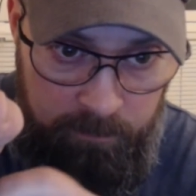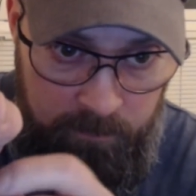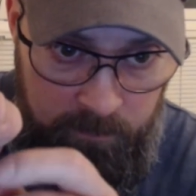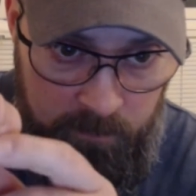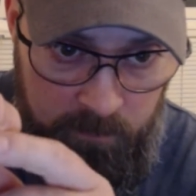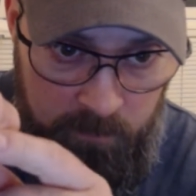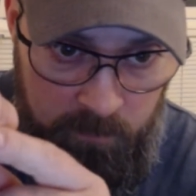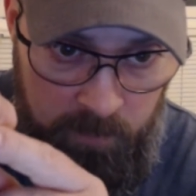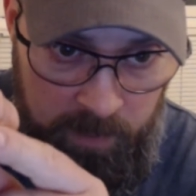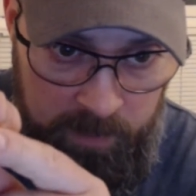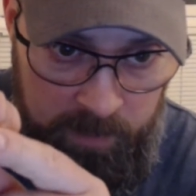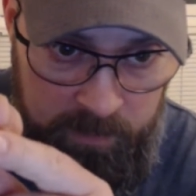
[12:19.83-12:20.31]

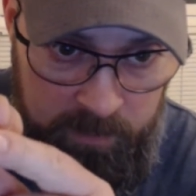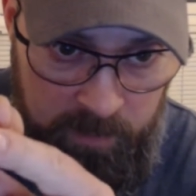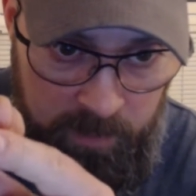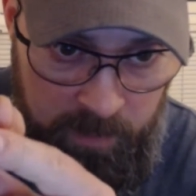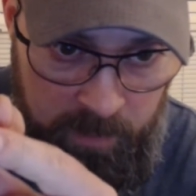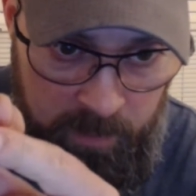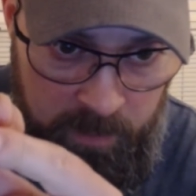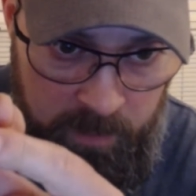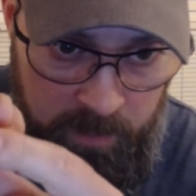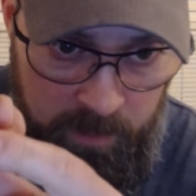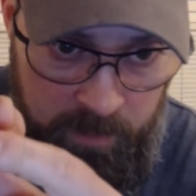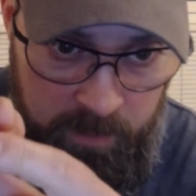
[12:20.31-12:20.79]
Right
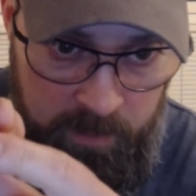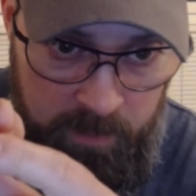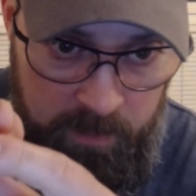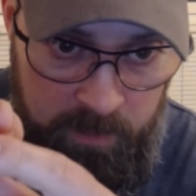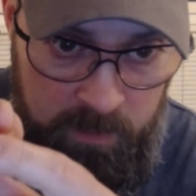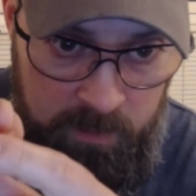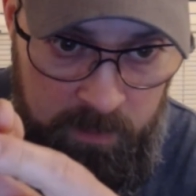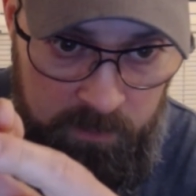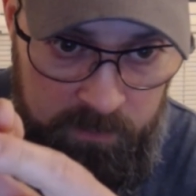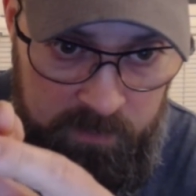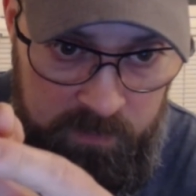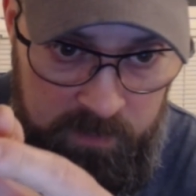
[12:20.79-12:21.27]
there,
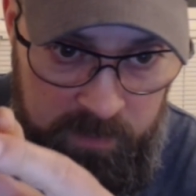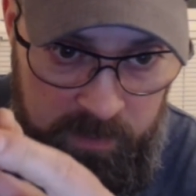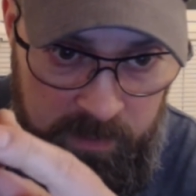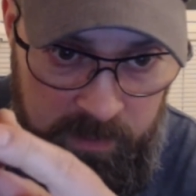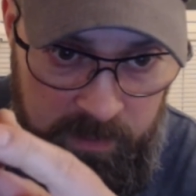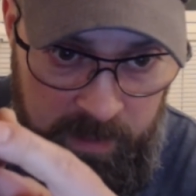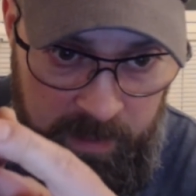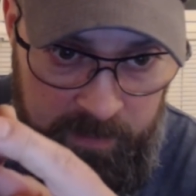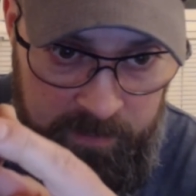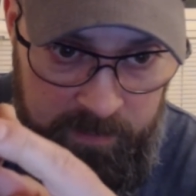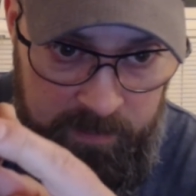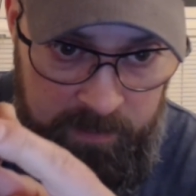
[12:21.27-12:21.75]
you'll see
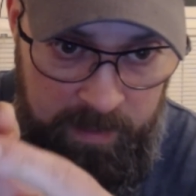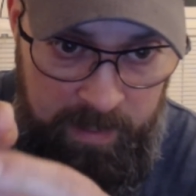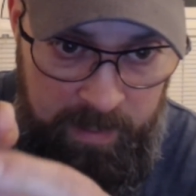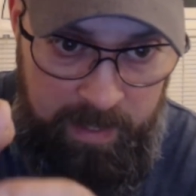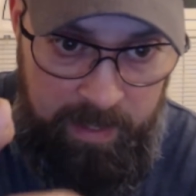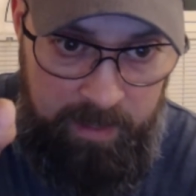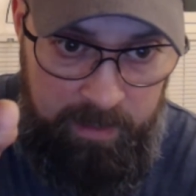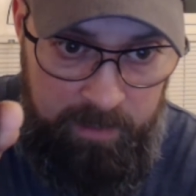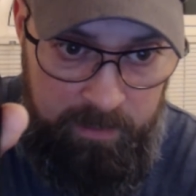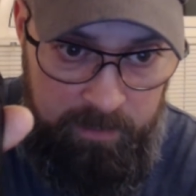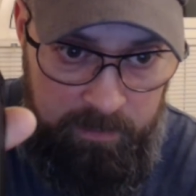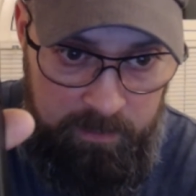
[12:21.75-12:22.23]
that
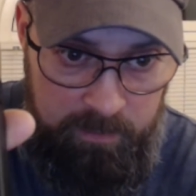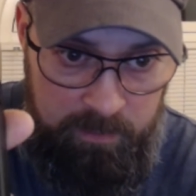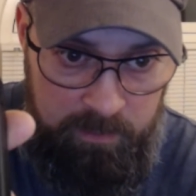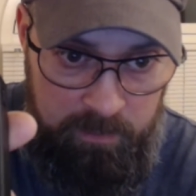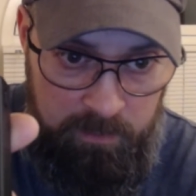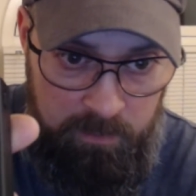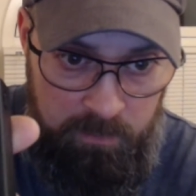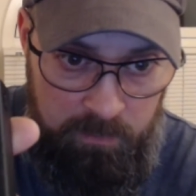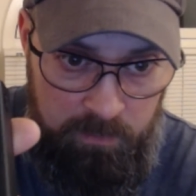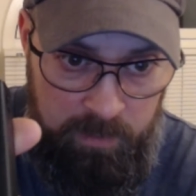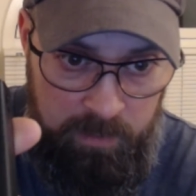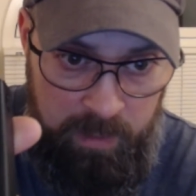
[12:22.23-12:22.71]

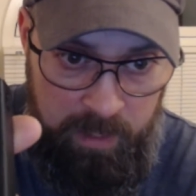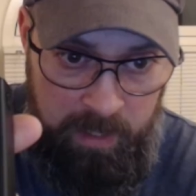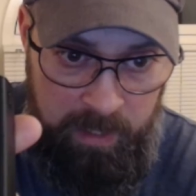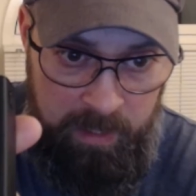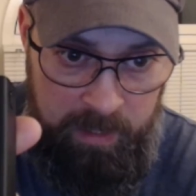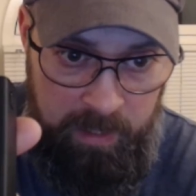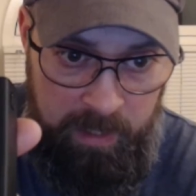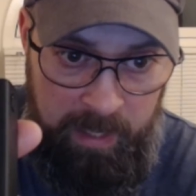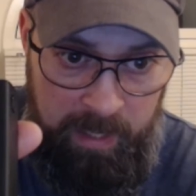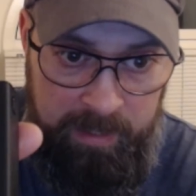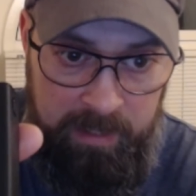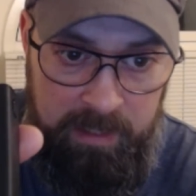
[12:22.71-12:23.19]
little guy,
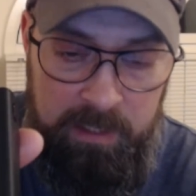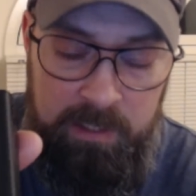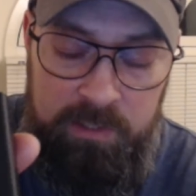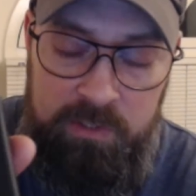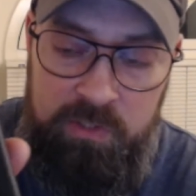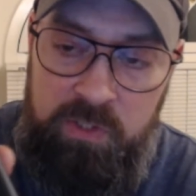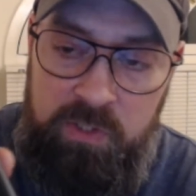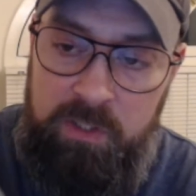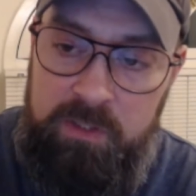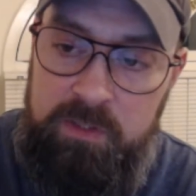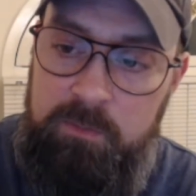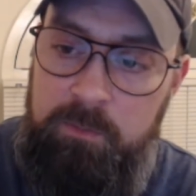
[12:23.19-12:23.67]
I can
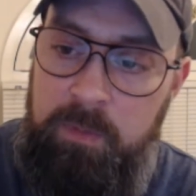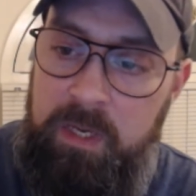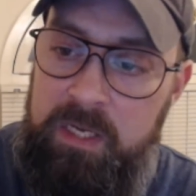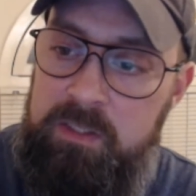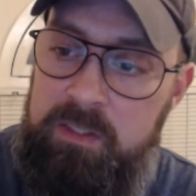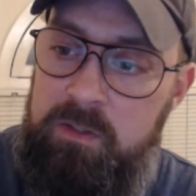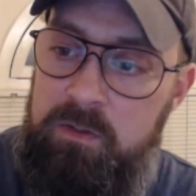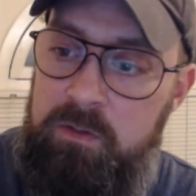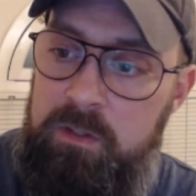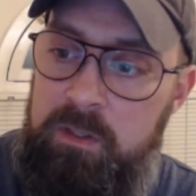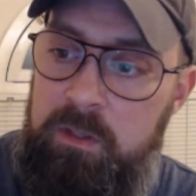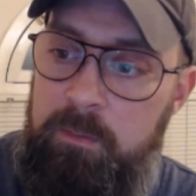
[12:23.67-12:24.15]
adjust
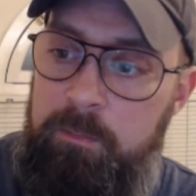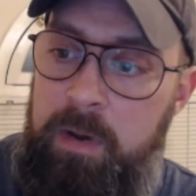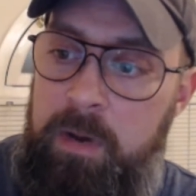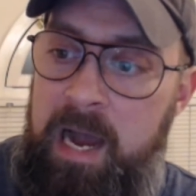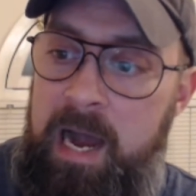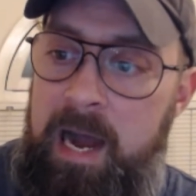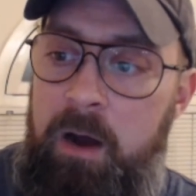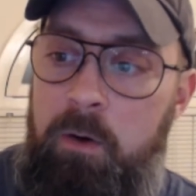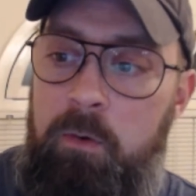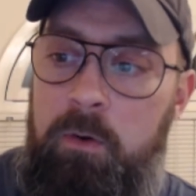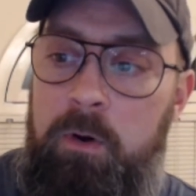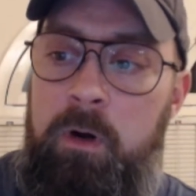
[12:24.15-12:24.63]
basically the
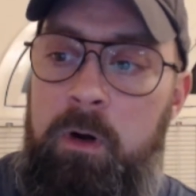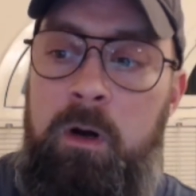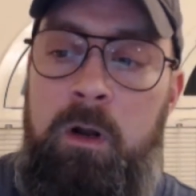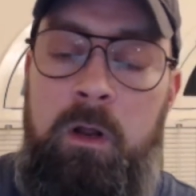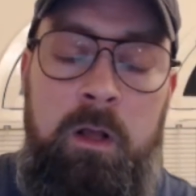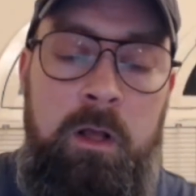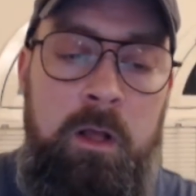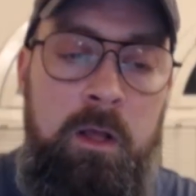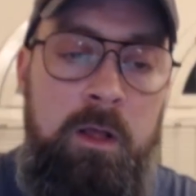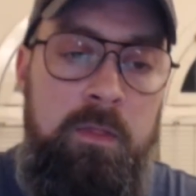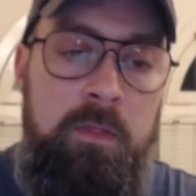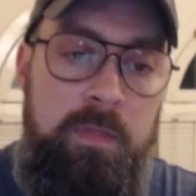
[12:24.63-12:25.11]
power
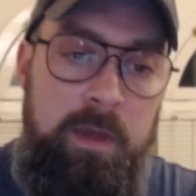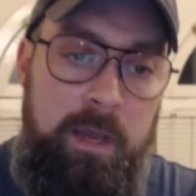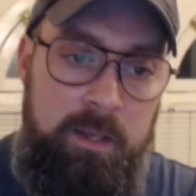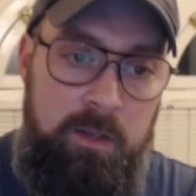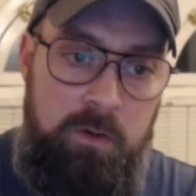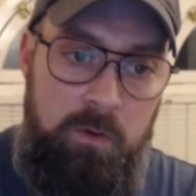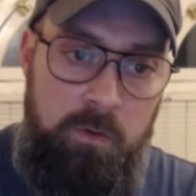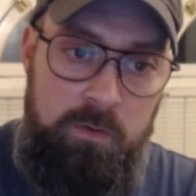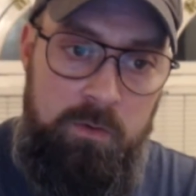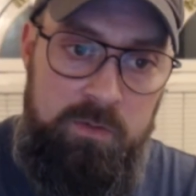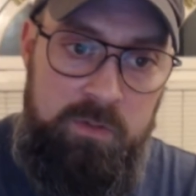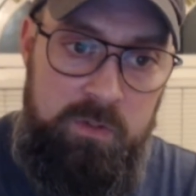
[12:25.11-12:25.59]
that
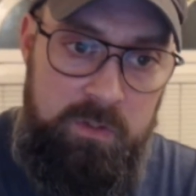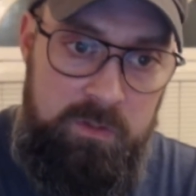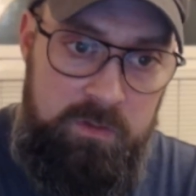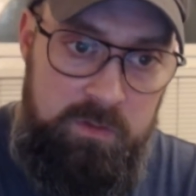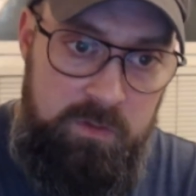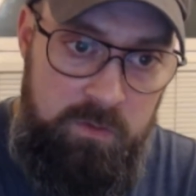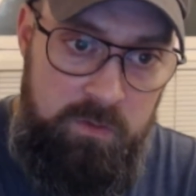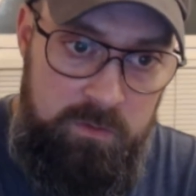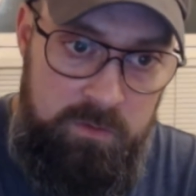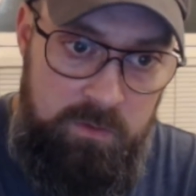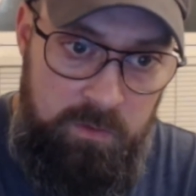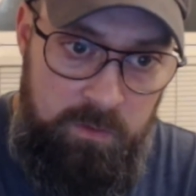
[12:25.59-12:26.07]
goes
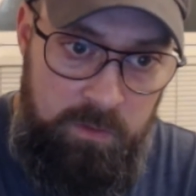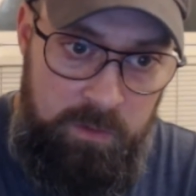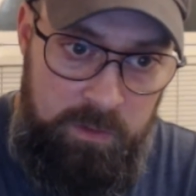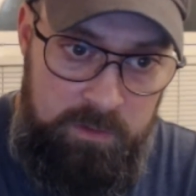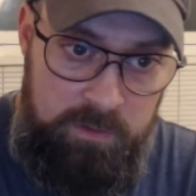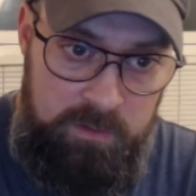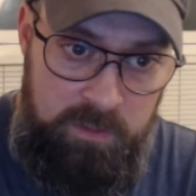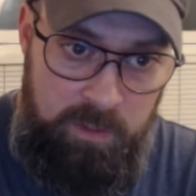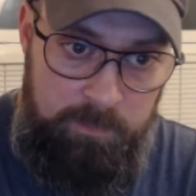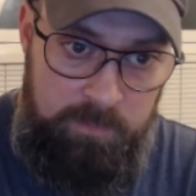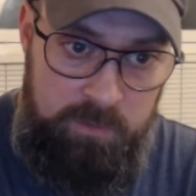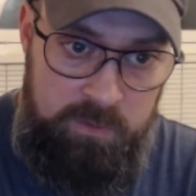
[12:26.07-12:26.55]
into during
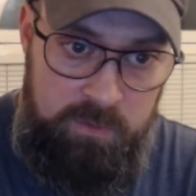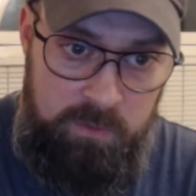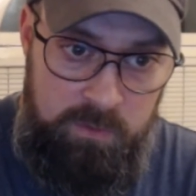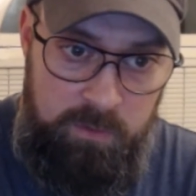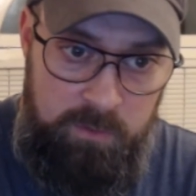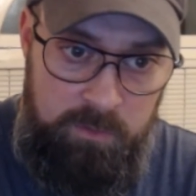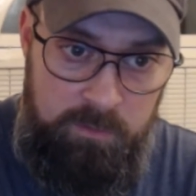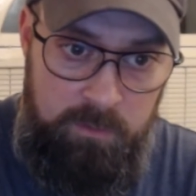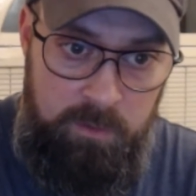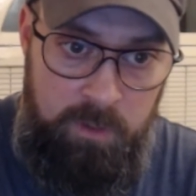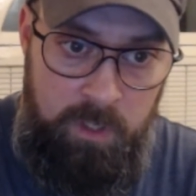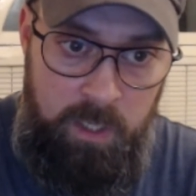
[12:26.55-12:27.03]

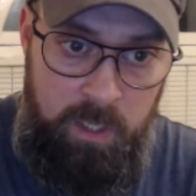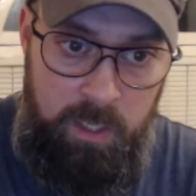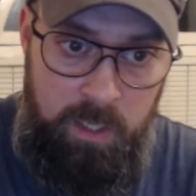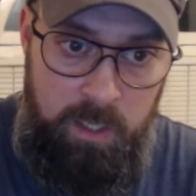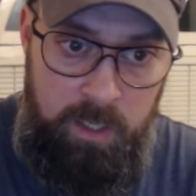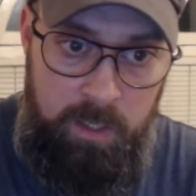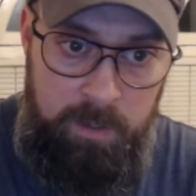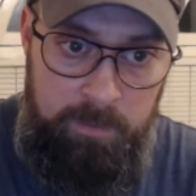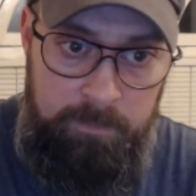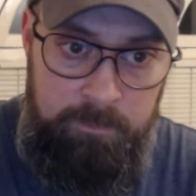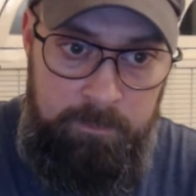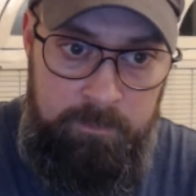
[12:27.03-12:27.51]
temperature
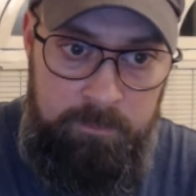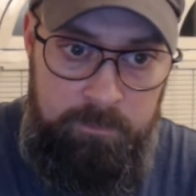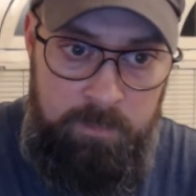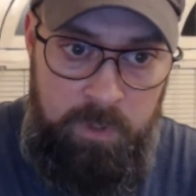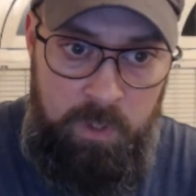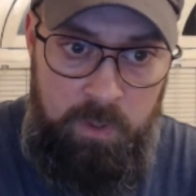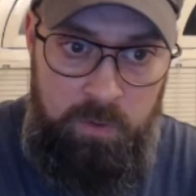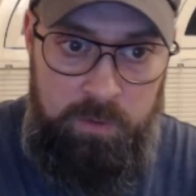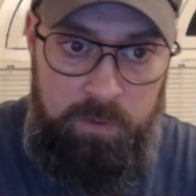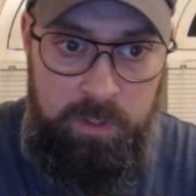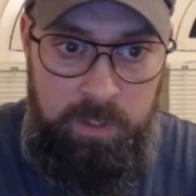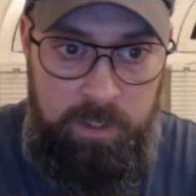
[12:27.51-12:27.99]

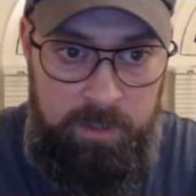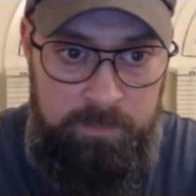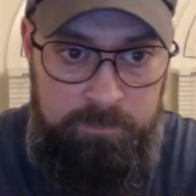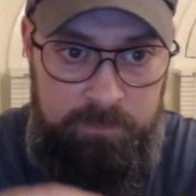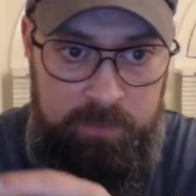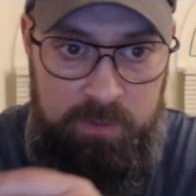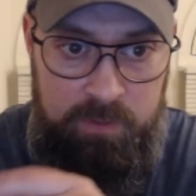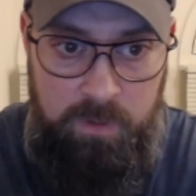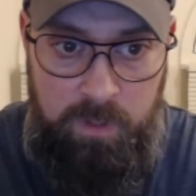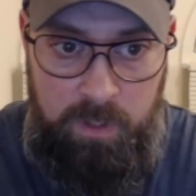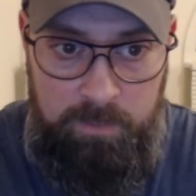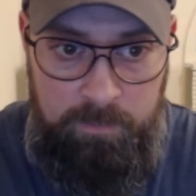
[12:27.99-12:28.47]
mode. I'm
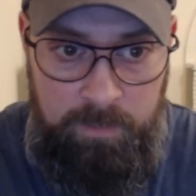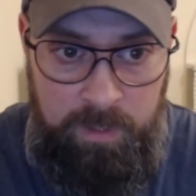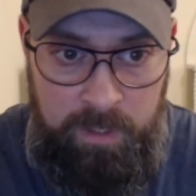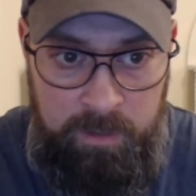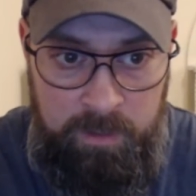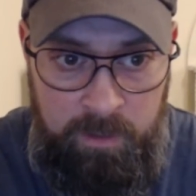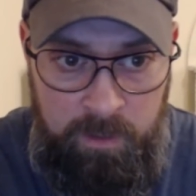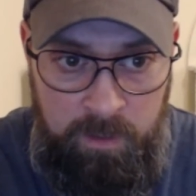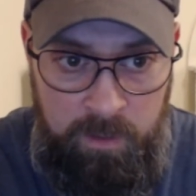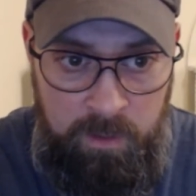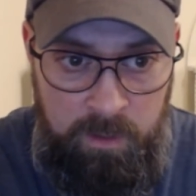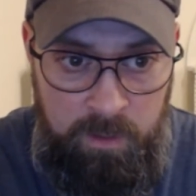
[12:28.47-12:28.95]
sorry,
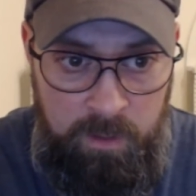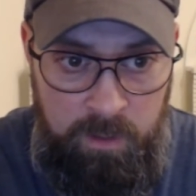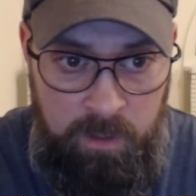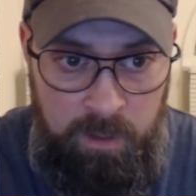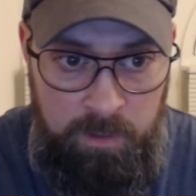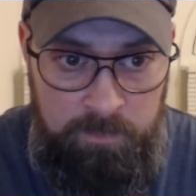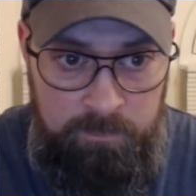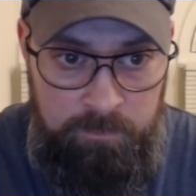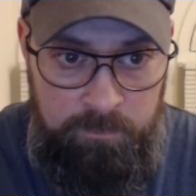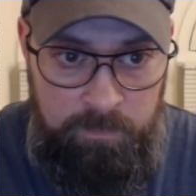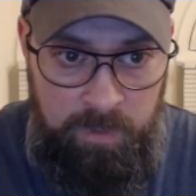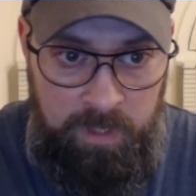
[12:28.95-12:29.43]

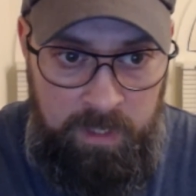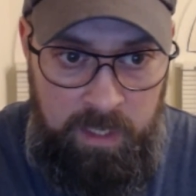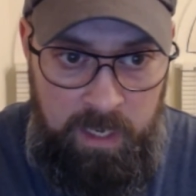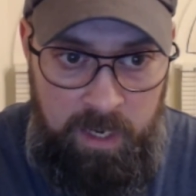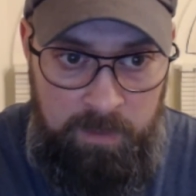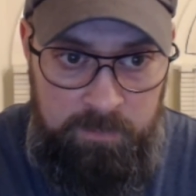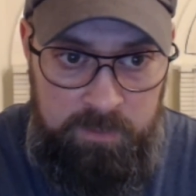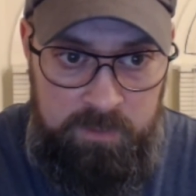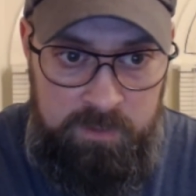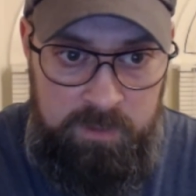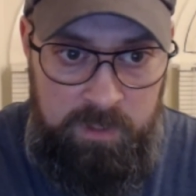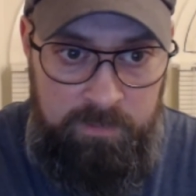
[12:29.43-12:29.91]
my
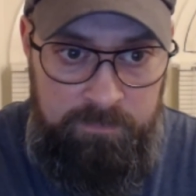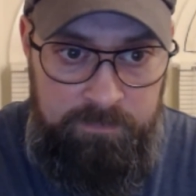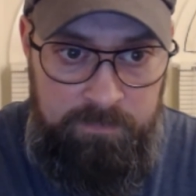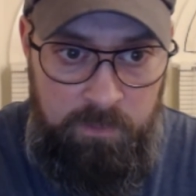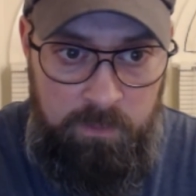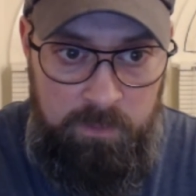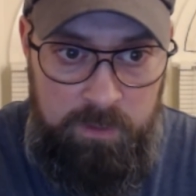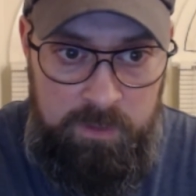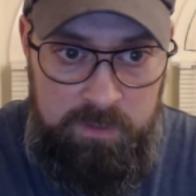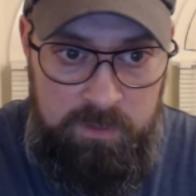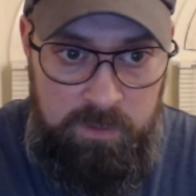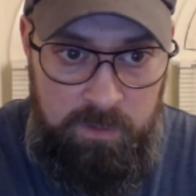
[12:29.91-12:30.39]
camera's not
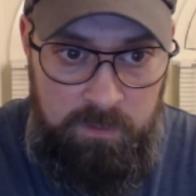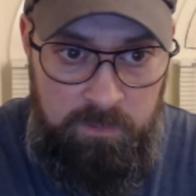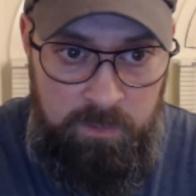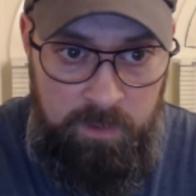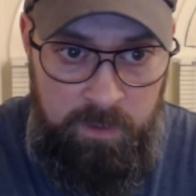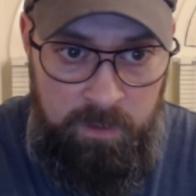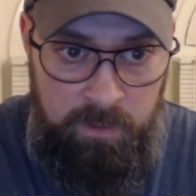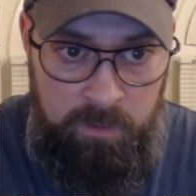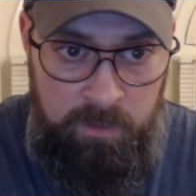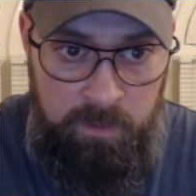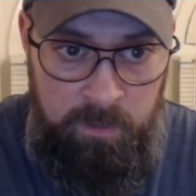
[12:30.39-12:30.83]
focusing there.